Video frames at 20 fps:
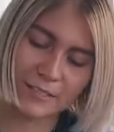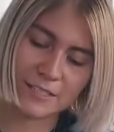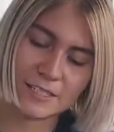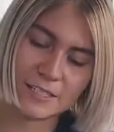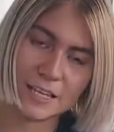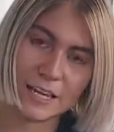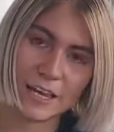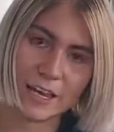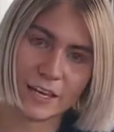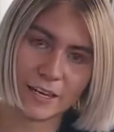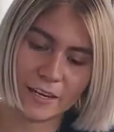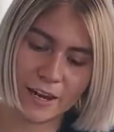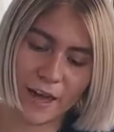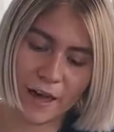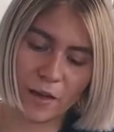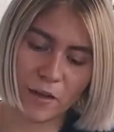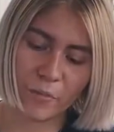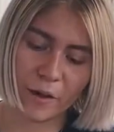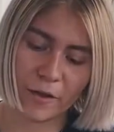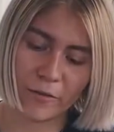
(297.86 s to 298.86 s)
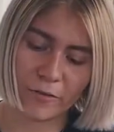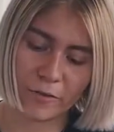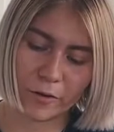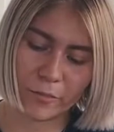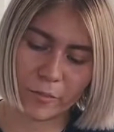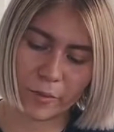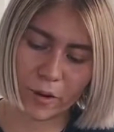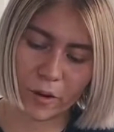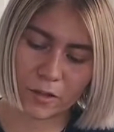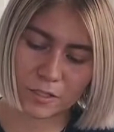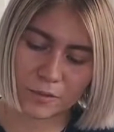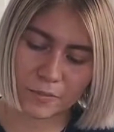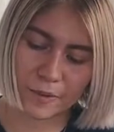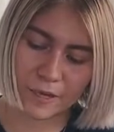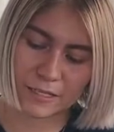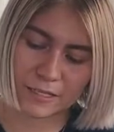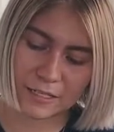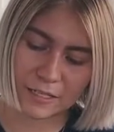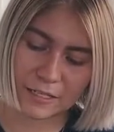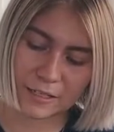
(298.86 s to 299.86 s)
see, now my root ball is
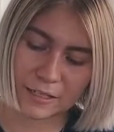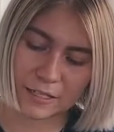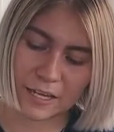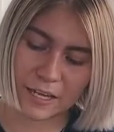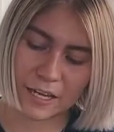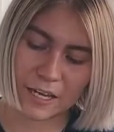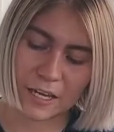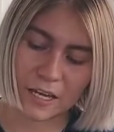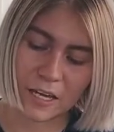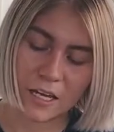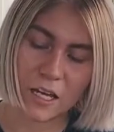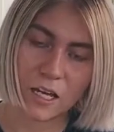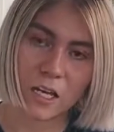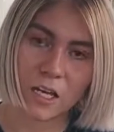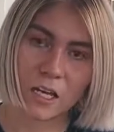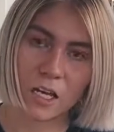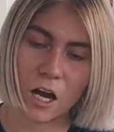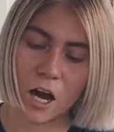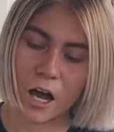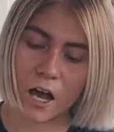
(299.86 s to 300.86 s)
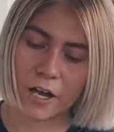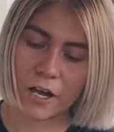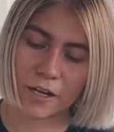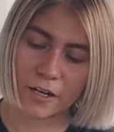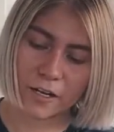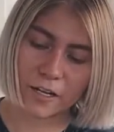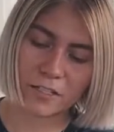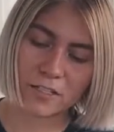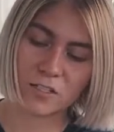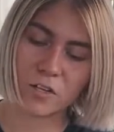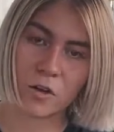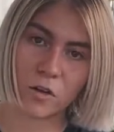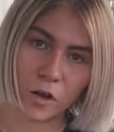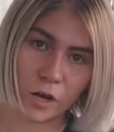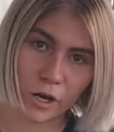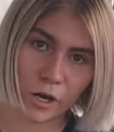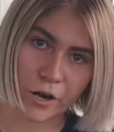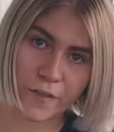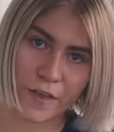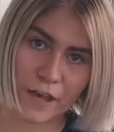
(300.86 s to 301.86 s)
basically gone. It's no
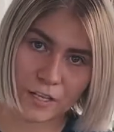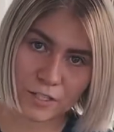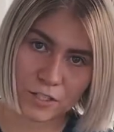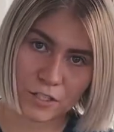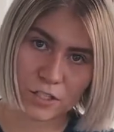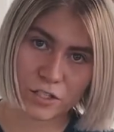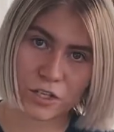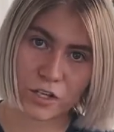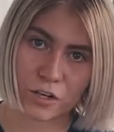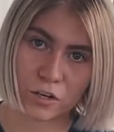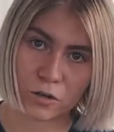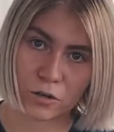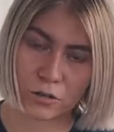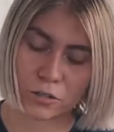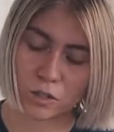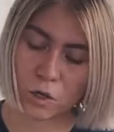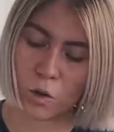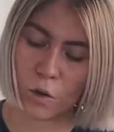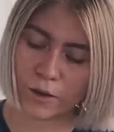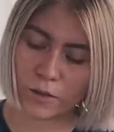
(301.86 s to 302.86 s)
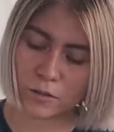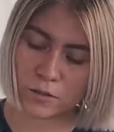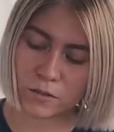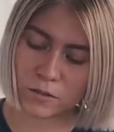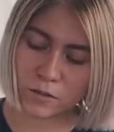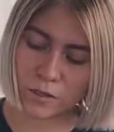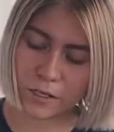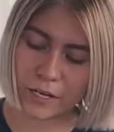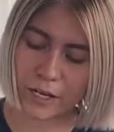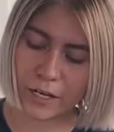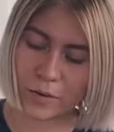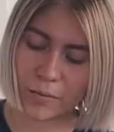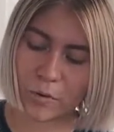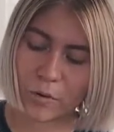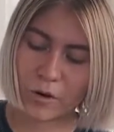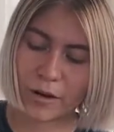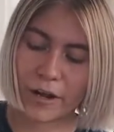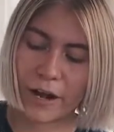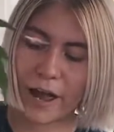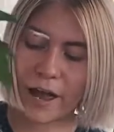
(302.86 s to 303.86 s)
longer in that circled, coiled look
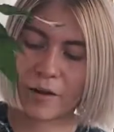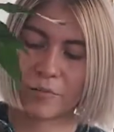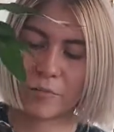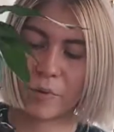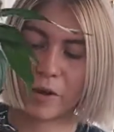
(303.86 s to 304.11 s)
anymore, and my